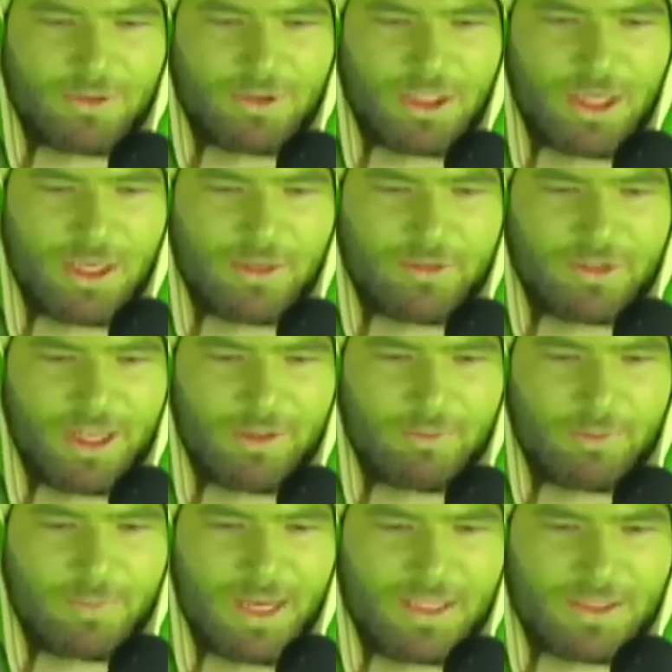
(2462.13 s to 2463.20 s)
or change, I
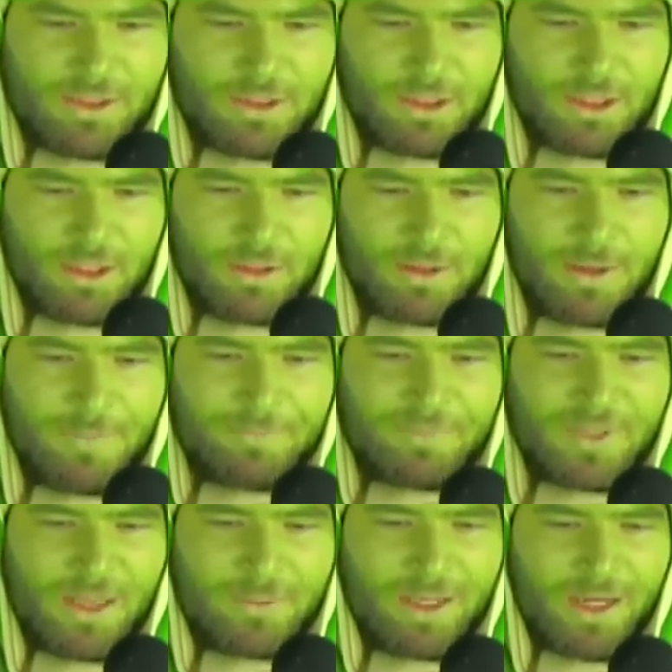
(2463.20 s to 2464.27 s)
would pass it on.
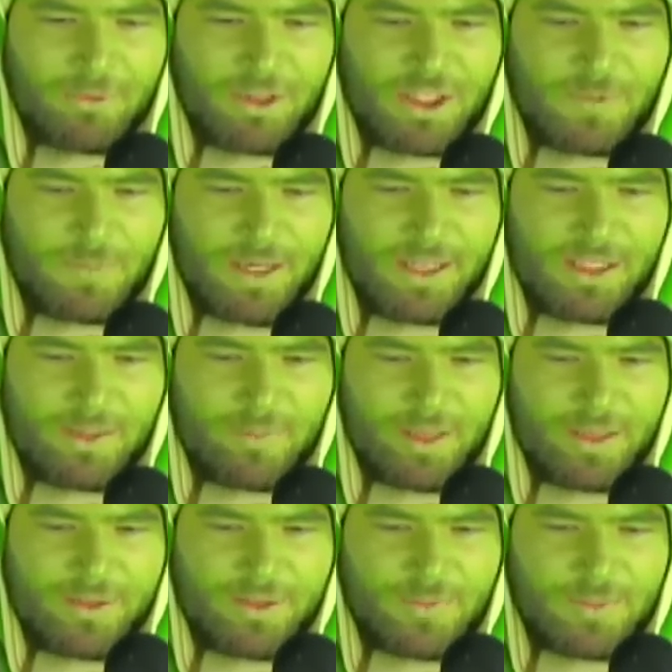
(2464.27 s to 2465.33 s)
I'm not rich by any
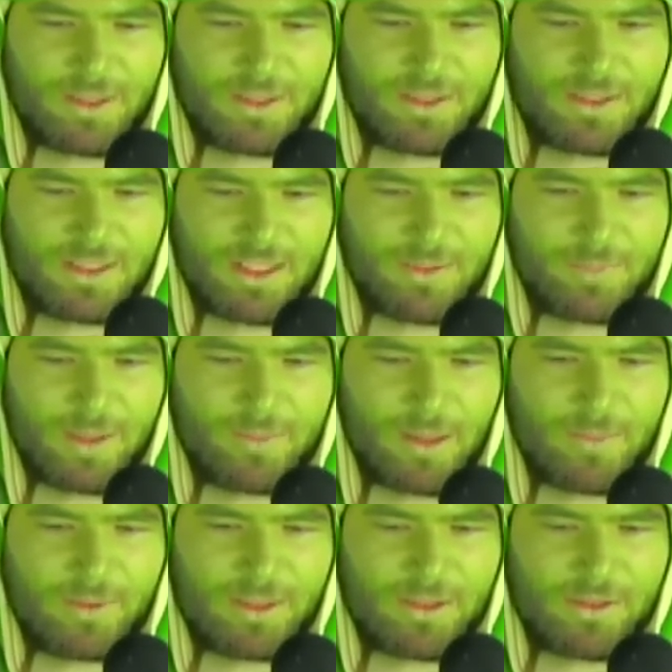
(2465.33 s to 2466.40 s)
means, but at least I can pay
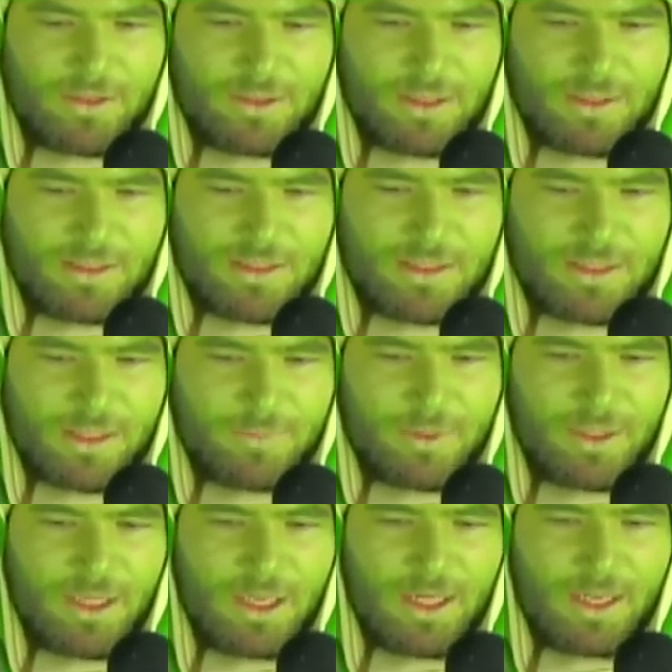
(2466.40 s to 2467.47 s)
my bills and sleep
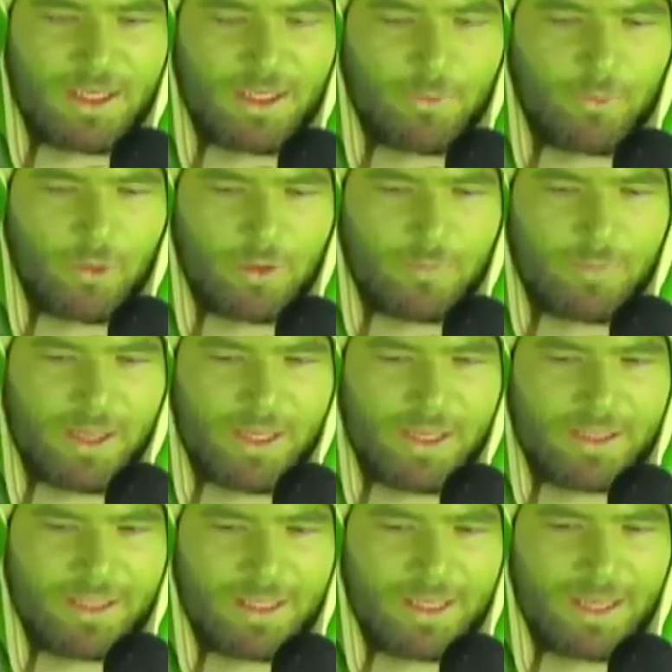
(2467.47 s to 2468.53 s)
in a warm
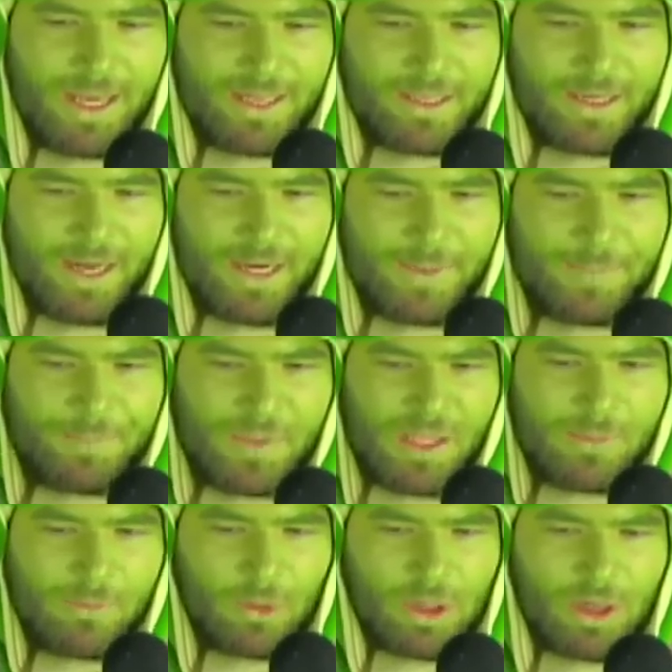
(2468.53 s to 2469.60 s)
bed at night.
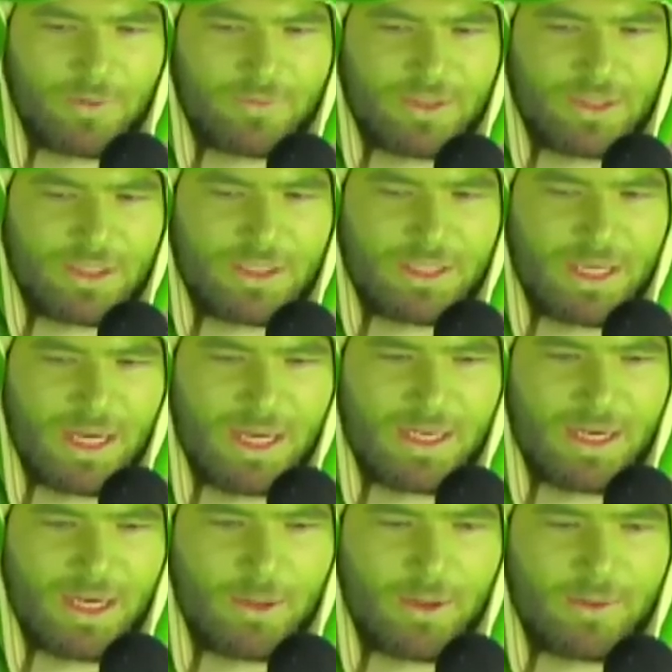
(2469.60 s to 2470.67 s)
More often than
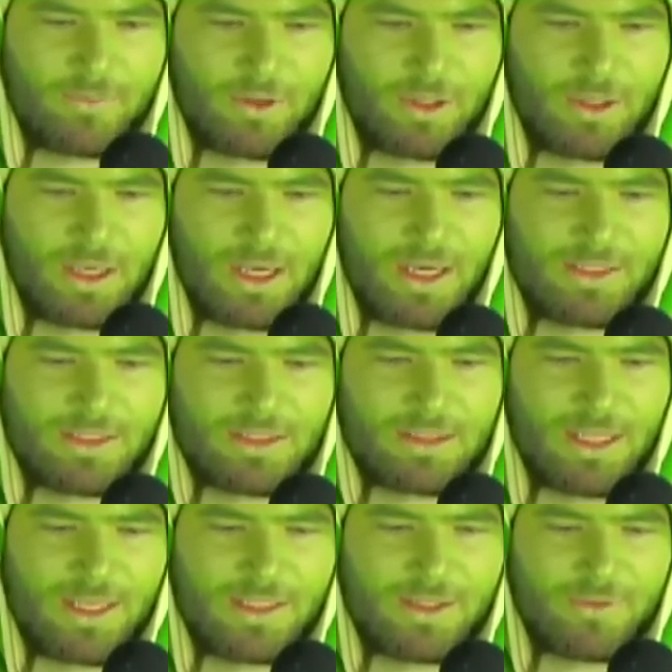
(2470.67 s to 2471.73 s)
not, however, I
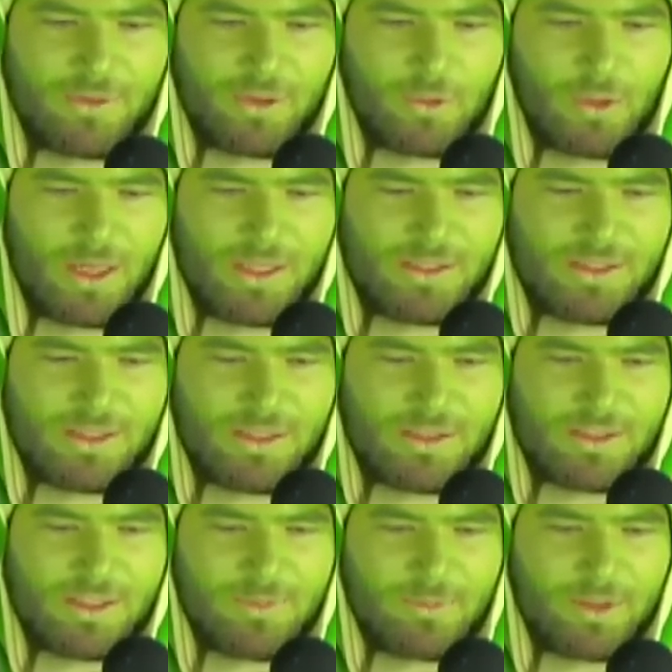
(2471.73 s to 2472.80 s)
declined the request
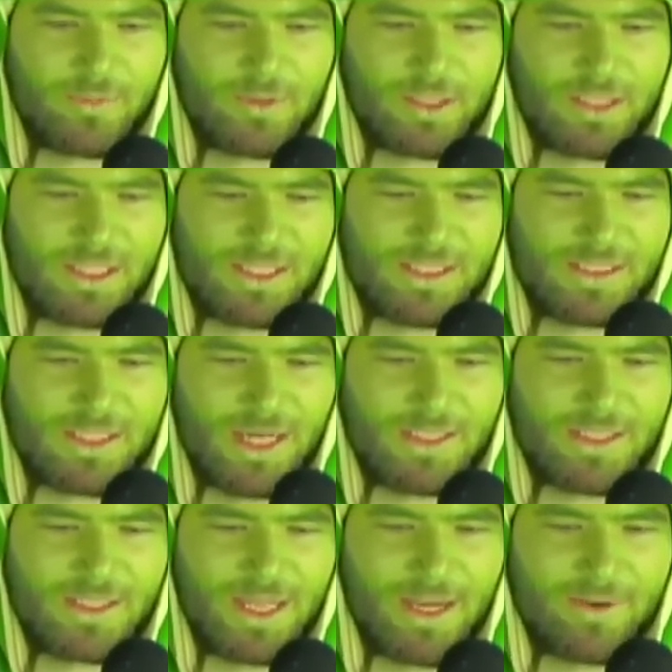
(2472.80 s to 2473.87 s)
simply because I
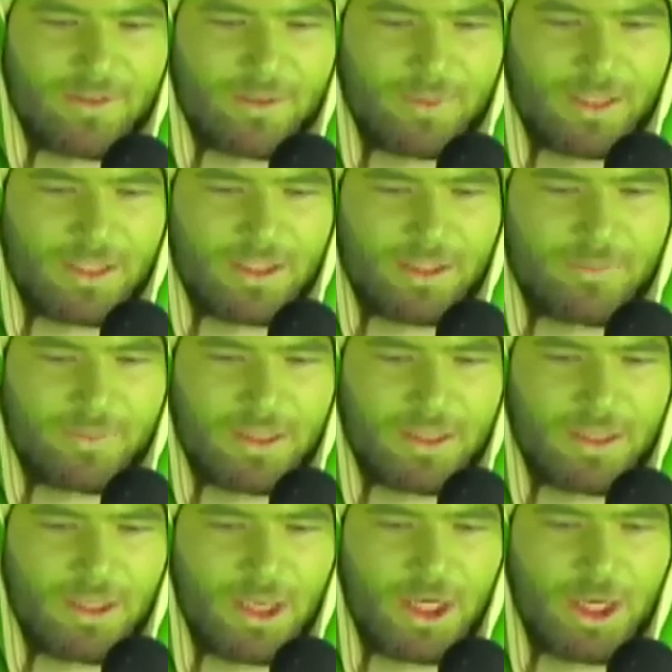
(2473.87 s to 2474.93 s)
didn't have any money on
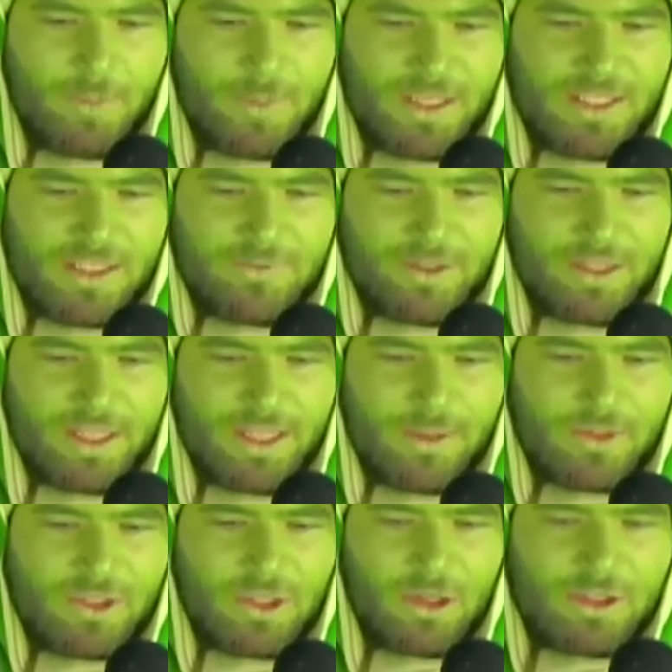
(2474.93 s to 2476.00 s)
me, or because I felt like I
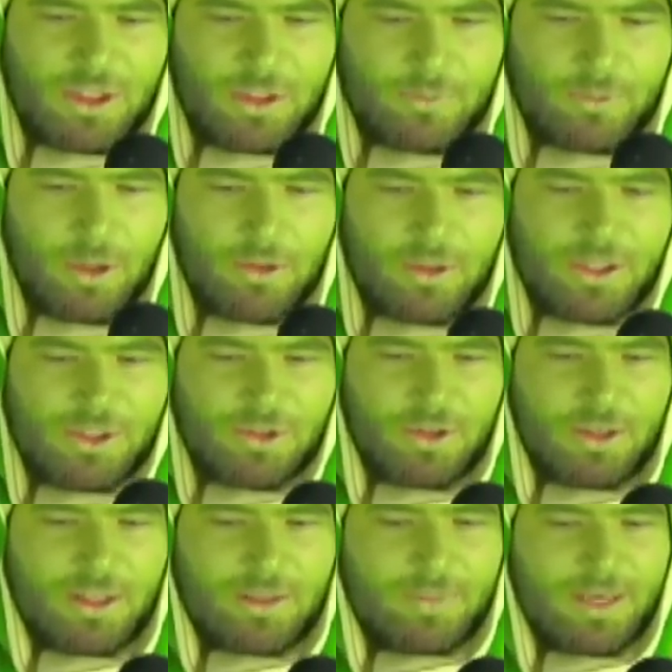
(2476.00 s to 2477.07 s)
was also broke and
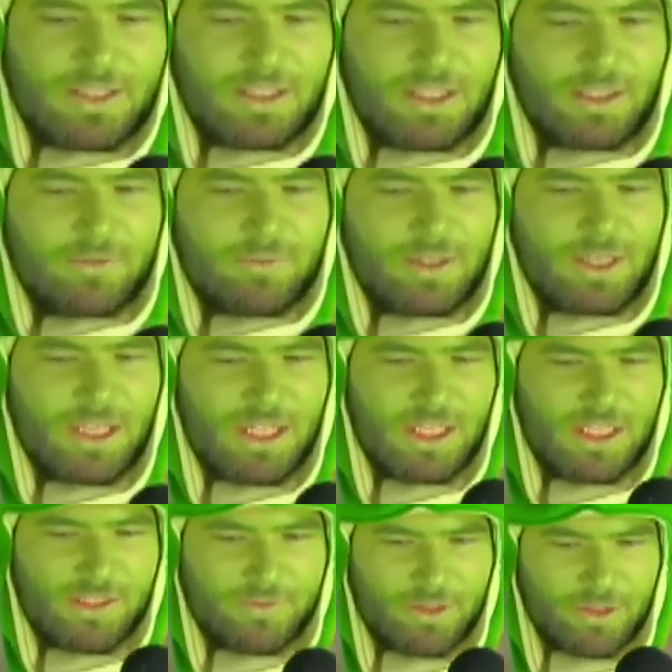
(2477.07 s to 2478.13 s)
struggling myself,
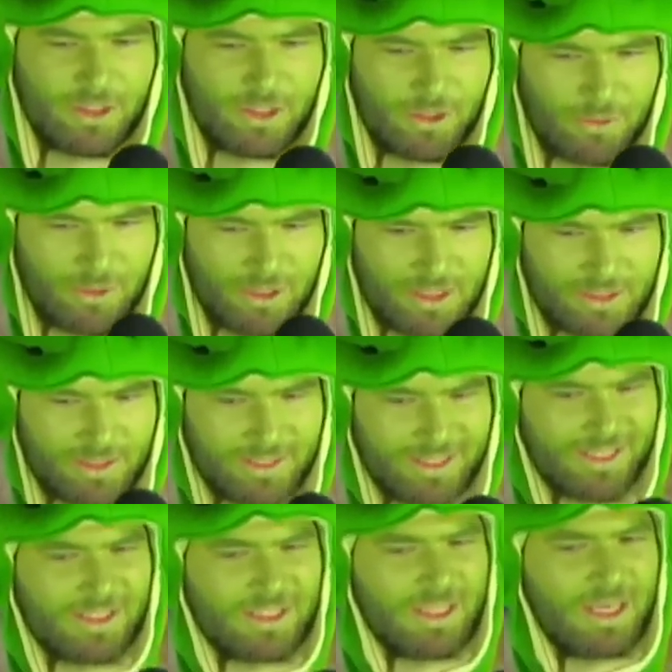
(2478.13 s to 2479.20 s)
even though, like
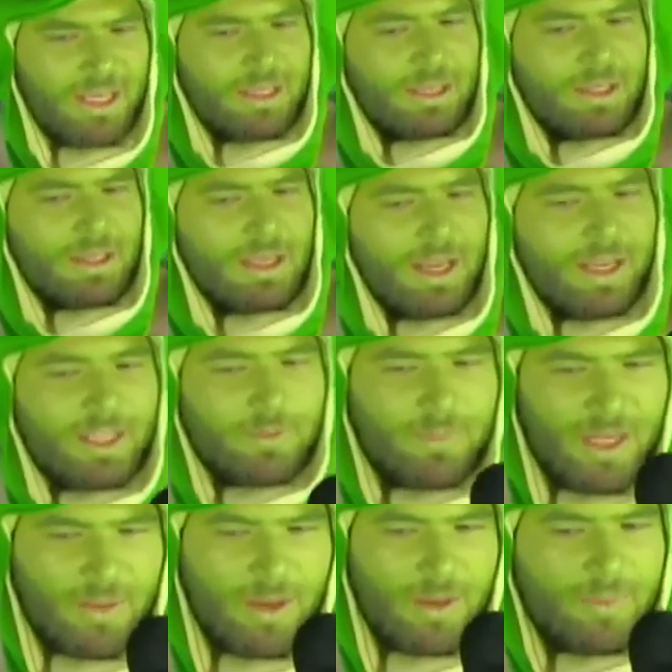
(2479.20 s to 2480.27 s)
I said, I can
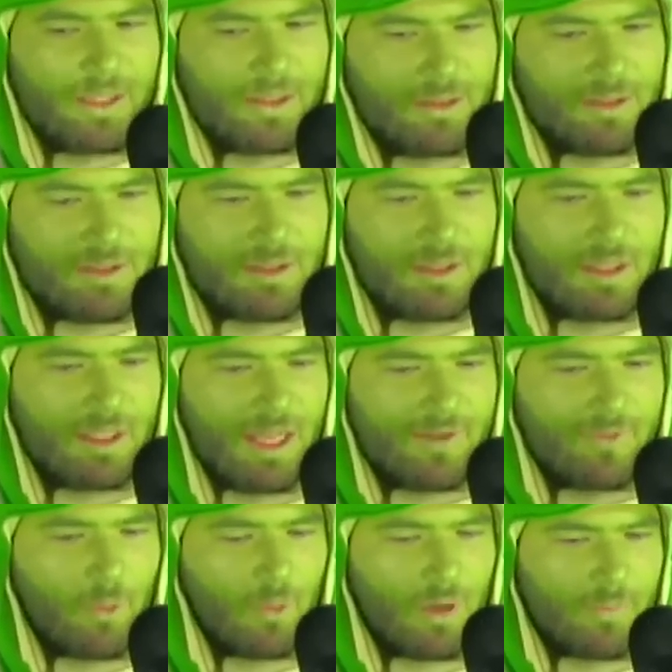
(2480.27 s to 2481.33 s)
pay my bills and
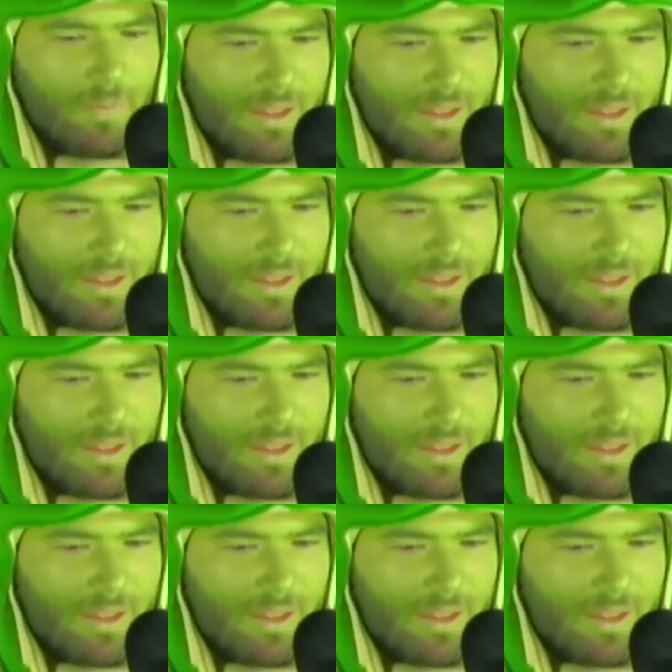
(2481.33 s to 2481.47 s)
have a warm